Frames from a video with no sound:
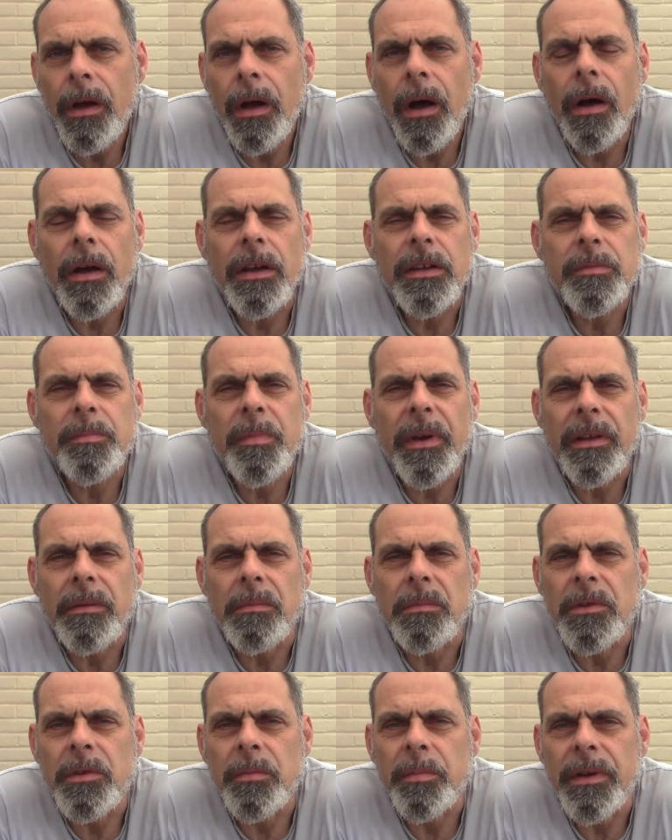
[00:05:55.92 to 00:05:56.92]
I expect
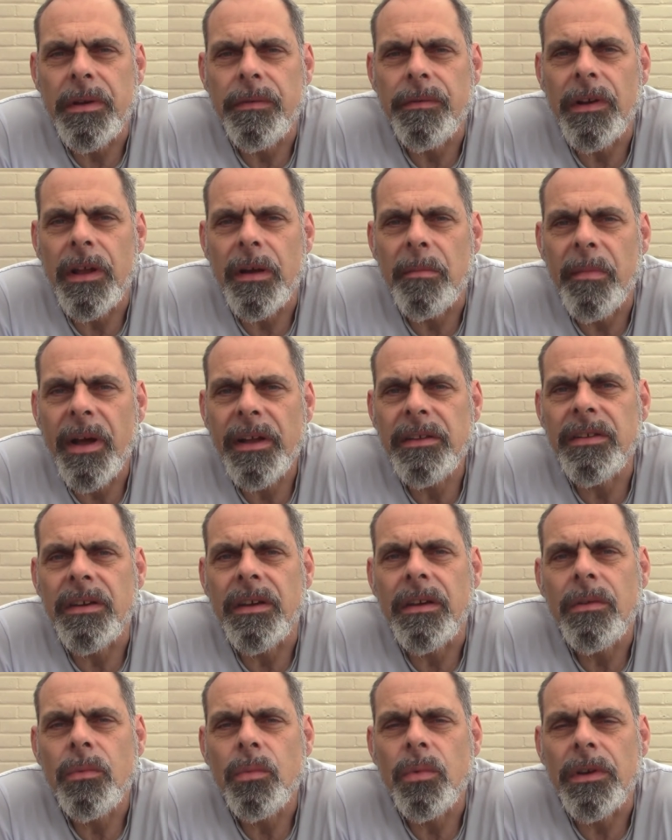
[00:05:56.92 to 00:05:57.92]
them to be
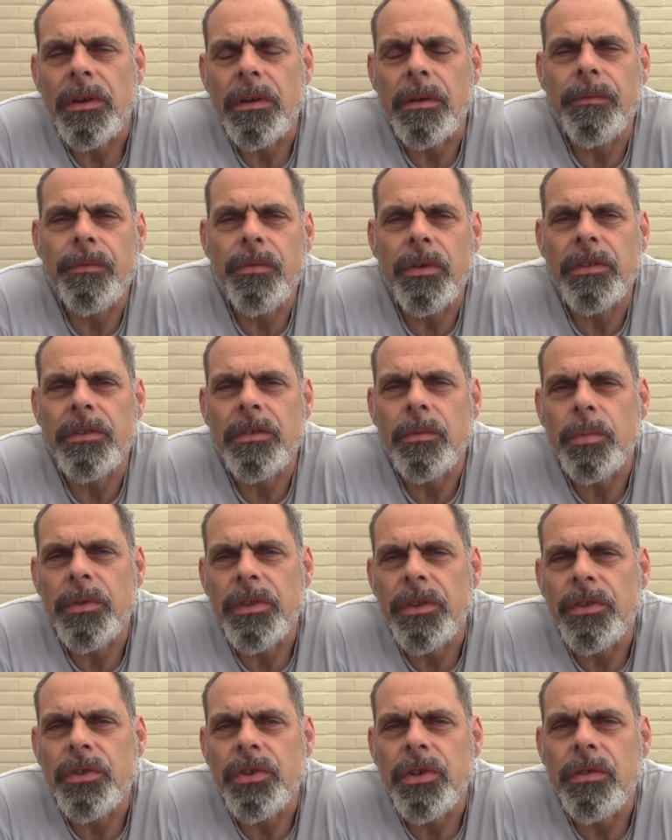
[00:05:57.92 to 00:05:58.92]
phlegmatic when confronted with
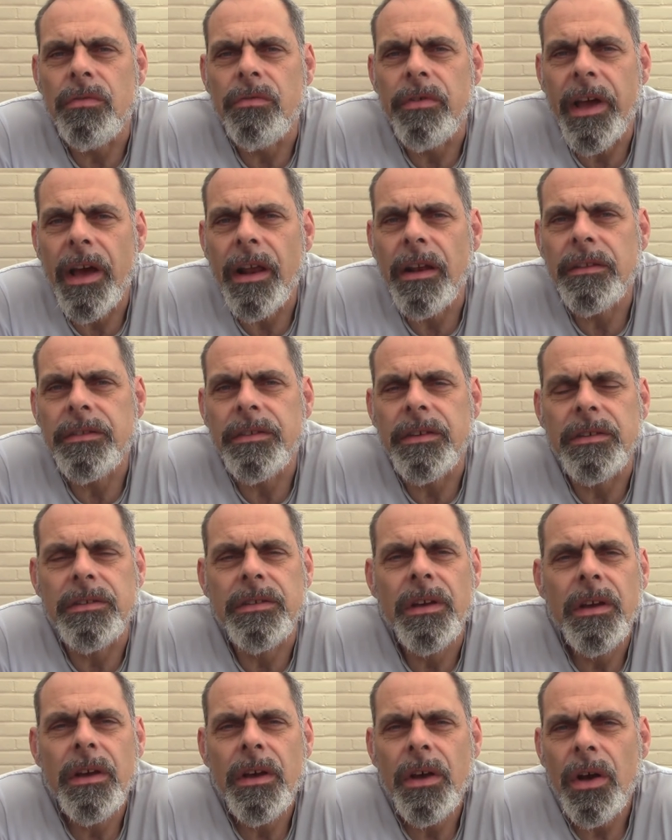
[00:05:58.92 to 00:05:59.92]
the new realities
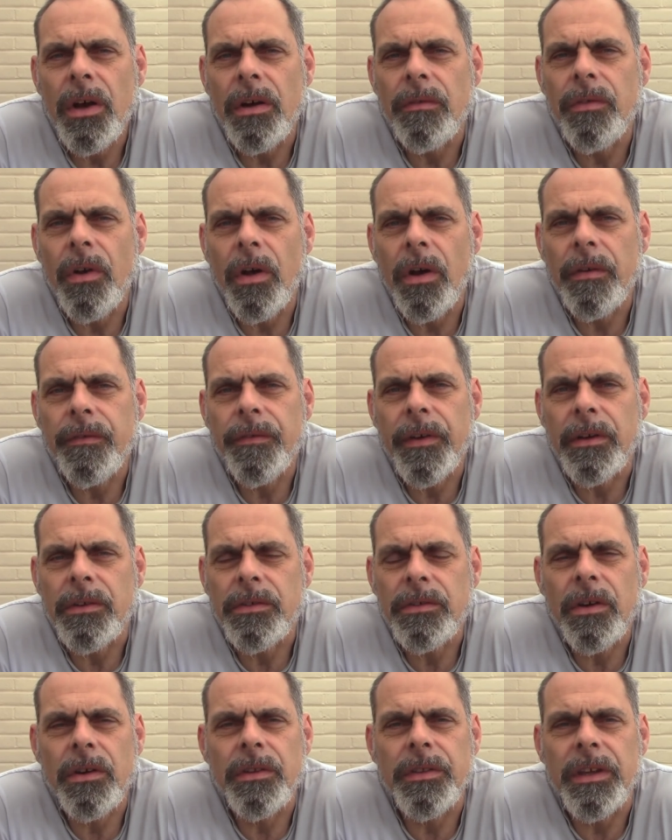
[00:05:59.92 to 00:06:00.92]
of life
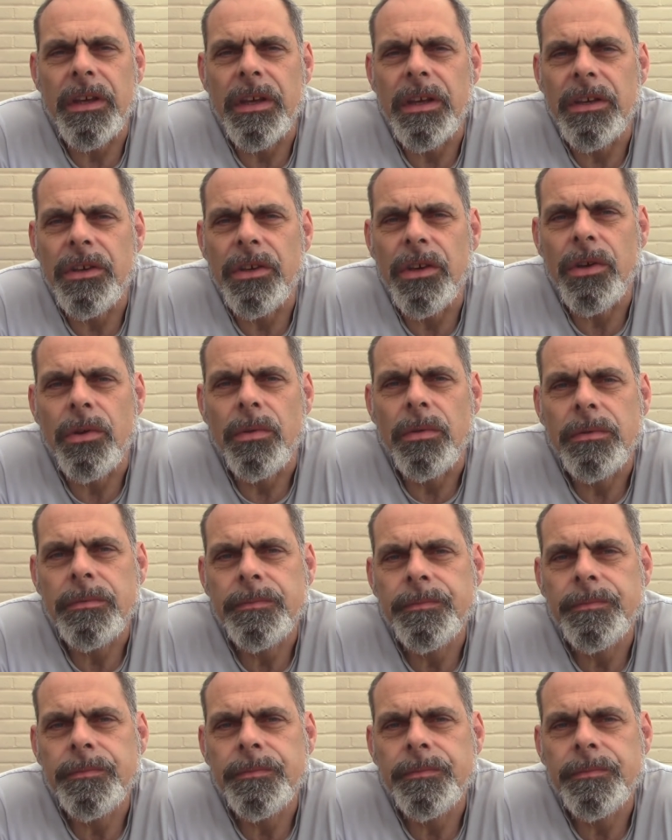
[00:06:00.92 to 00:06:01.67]
outside the EU.